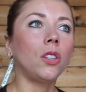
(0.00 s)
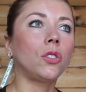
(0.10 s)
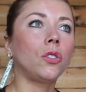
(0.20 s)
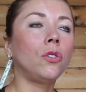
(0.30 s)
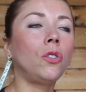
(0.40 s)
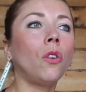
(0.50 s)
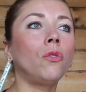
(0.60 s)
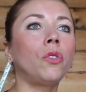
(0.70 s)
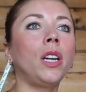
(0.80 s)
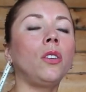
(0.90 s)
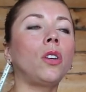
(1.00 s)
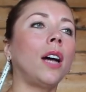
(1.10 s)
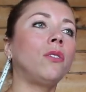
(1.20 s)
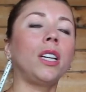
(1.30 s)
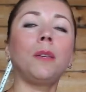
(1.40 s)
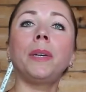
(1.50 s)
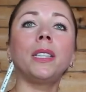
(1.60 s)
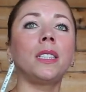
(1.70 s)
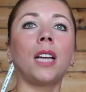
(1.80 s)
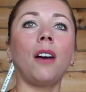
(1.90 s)
So you can't really
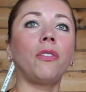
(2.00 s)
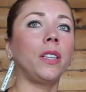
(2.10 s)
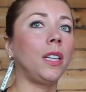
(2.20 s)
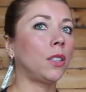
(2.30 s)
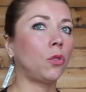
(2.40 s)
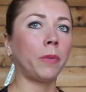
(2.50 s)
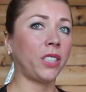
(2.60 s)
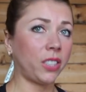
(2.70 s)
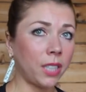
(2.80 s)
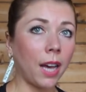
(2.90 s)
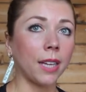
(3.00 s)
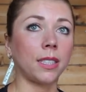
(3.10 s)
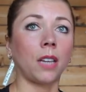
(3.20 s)
build in half a year too much size.